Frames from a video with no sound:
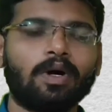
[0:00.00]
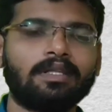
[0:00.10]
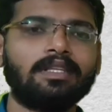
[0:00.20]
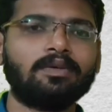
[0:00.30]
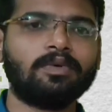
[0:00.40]

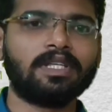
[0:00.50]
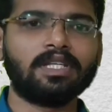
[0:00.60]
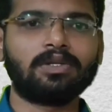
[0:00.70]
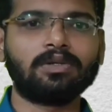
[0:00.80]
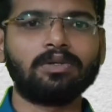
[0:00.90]
one thing we
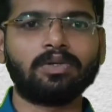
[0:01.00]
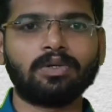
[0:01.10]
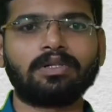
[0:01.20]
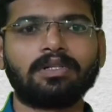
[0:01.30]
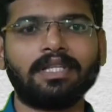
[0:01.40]
need to
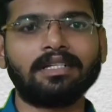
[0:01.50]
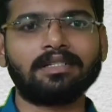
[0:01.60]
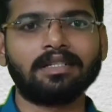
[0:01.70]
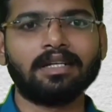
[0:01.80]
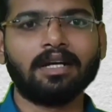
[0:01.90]
note,
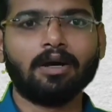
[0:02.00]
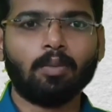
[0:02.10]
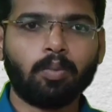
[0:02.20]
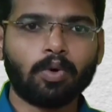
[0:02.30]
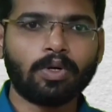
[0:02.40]
that
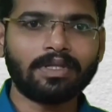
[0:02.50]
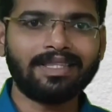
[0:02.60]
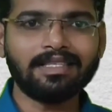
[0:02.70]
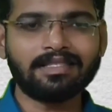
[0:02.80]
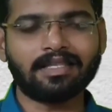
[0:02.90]
both
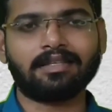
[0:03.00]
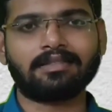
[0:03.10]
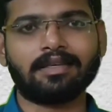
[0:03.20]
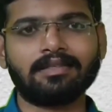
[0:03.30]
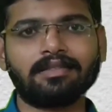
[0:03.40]
these
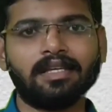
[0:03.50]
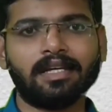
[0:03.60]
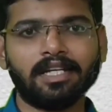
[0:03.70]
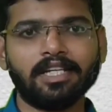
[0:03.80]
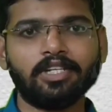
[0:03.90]
senses
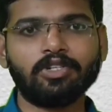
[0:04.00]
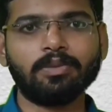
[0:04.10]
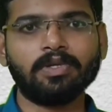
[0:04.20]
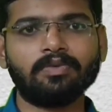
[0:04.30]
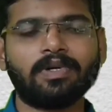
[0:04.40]
need
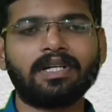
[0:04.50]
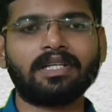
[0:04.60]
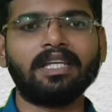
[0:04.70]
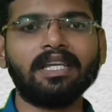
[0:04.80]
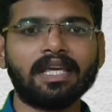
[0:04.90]
to be
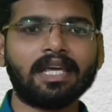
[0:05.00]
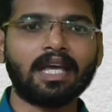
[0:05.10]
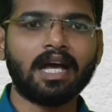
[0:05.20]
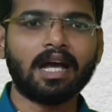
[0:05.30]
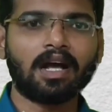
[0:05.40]
worked in
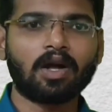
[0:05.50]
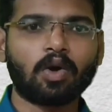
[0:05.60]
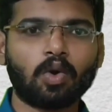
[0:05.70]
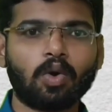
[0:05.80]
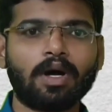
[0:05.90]
a
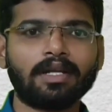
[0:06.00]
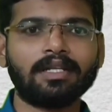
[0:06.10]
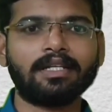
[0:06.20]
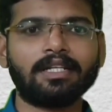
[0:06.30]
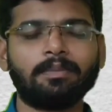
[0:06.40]

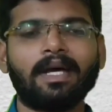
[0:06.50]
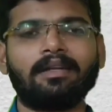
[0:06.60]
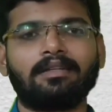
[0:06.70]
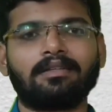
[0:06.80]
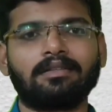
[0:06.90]
coordinated
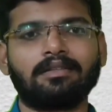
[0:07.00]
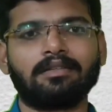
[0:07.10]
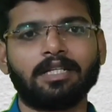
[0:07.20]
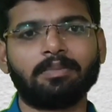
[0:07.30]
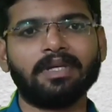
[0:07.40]
manner.
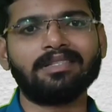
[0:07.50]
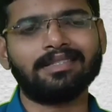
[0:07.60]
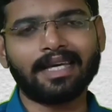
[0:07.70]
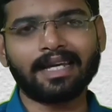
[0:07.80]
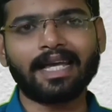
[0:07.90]
That means
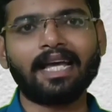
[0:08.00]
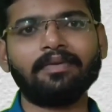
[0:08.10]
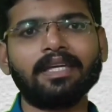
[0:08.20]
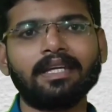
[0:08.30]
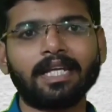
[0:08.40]
they are
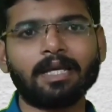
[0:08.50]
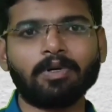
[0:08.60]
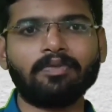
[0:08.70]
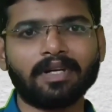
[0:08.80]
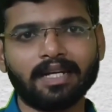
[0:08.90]
having a
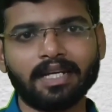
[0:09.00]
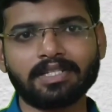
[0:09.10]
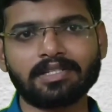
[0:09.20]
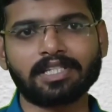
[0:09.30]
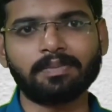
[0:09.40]
type of
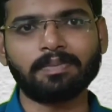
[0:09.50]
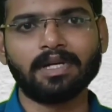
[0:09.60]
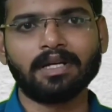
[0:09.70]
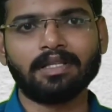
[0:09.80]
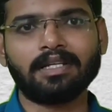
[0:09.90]
relationship
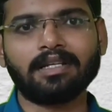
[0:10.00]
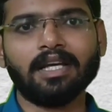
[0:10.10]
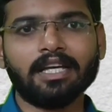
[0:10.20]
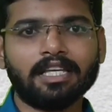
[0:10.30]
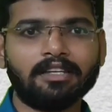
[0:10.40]

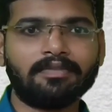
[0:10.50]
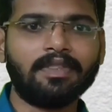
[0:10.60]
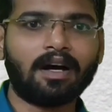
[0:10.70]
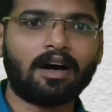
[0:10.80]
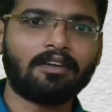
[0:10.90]
that if
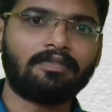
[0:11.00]
the